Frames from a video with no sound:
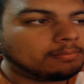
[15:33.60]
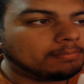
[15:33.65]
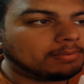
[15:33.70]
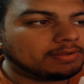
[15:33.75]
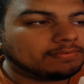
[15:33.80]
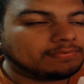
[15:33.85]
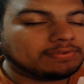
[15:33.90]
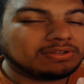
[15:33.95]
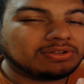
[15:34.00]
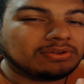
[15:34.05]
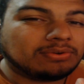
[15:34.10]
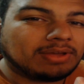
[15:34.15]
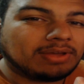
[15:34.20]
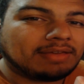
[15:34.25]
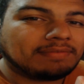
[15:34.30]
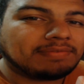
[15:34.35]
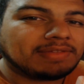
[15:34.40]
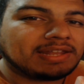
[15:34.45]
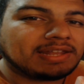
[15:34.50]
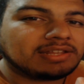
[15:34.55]
But if you don't
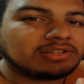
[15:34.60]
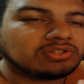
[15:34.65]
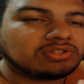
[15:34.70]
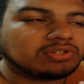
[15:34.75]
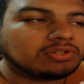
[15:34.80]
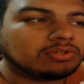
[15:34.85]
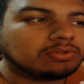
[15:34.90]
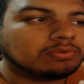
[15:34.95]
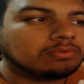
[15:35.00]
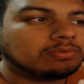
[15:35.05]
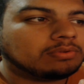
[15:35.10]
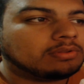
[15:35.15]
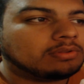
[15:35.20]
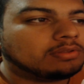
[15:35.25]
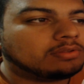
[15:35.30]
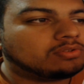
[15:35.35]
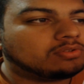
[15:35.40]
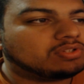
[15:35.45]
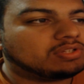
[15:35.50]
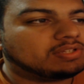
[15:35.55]
have that issue,
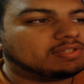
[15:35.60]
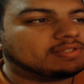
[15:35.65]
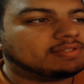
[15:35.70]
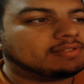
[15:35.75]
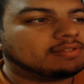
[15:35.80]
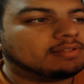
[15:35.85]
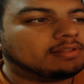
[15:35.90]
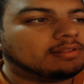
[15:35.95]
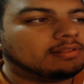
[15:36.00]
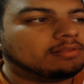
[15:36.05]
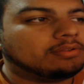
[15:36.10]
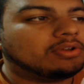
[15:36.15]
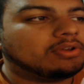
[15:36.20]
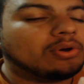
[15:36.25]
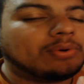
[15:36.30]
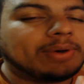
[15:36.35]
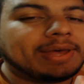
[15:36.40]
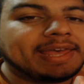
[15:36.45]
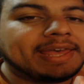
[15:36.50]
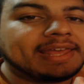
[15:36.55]
just
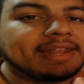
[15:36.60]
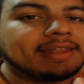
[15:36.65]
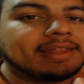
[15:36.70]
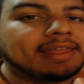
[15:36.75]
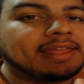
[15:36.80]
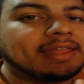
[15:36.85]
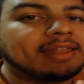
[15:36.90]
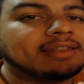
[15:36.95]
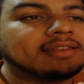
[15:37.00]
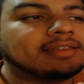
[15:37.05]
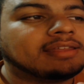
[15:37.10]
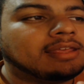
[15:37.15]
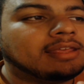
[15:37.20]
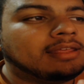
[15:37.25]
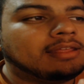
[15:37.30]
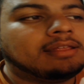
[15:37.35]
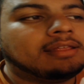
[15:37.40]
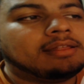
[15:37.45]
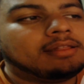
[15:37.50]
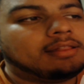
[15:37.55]
go ahead and
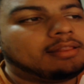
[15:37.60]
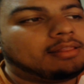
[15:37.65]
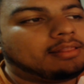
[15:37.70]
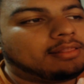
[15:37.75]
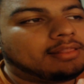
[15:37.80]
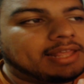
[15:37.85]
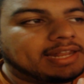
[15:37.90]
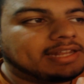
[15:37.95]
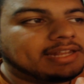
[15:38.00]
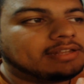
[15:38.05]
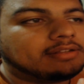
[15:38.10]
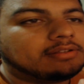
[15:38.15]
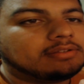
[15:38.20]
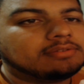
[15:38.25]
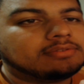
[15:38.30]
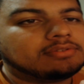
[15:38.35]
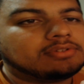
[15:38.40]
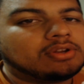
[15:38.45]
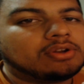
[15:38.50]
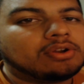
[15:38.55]
let it
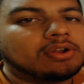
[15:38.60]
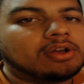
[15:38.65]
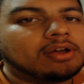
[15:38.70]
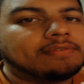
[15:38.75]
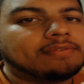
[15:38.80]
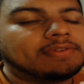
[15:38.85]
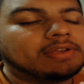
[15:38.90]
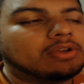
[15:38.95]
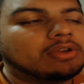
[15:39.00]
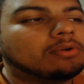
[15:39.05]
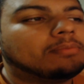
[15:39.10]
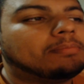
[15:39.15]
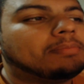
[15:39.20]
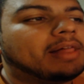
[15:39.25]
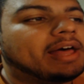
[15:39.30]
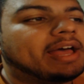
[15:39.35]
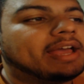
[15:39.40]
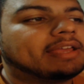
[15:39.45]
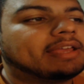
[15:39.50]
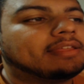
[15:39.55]
turn off and go
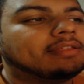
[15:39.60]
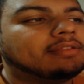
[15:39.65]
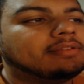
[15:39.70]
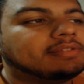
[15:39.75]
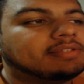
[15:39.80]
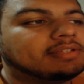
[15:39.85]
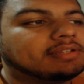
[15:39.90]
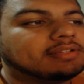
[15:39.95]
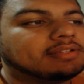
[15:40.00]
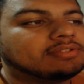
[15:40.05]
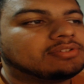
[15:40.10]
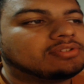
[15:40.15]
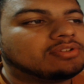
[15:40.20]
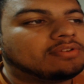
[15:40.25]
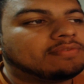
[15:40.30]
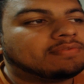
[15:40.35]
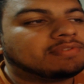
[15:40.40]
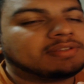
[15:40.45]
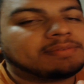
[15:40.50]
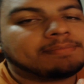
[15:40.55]
black to
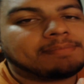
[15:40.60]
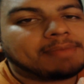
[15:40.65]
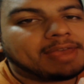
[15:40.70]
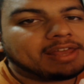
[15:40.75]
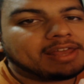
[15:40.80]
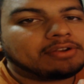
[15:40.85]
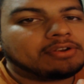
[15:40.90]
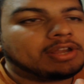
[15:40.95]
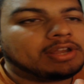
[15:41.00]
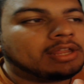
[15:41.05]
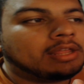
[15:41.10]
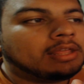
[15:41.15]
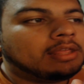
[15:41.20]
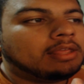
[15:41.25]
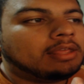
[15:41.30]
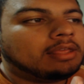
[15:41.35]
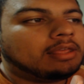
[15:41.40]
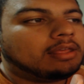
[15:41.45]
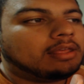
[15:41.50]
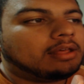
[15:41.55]
conserve some battery,
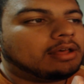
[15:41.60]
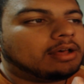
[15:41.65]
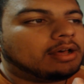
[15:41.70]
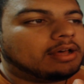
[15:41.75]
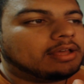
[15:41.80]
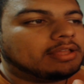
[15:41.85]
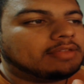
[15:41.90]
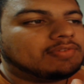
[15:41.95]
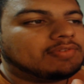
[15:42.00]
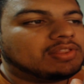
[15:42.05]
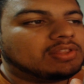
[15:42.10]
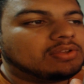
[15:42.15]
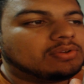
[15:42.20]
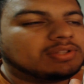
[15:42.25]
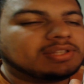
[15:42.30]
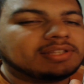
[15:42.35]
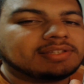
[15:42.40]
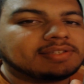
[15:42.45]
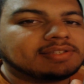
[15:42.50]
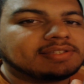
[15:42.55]
even
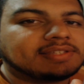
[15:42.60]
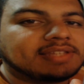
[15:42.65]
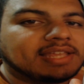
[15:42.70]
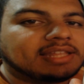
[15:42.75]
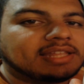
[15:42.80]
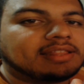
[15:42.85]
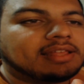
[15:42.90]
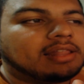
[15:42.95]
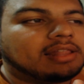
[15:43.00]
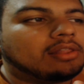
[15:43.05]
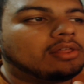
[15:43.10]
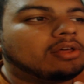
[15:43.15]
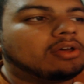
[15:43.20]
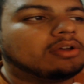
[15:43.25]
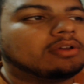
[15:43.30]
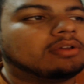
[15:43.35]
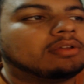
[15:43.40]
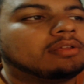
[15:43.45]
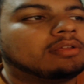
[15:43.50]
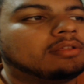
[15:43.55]
though it doesn't take that
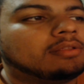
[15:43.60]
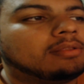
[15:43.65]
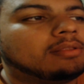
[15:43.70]
long.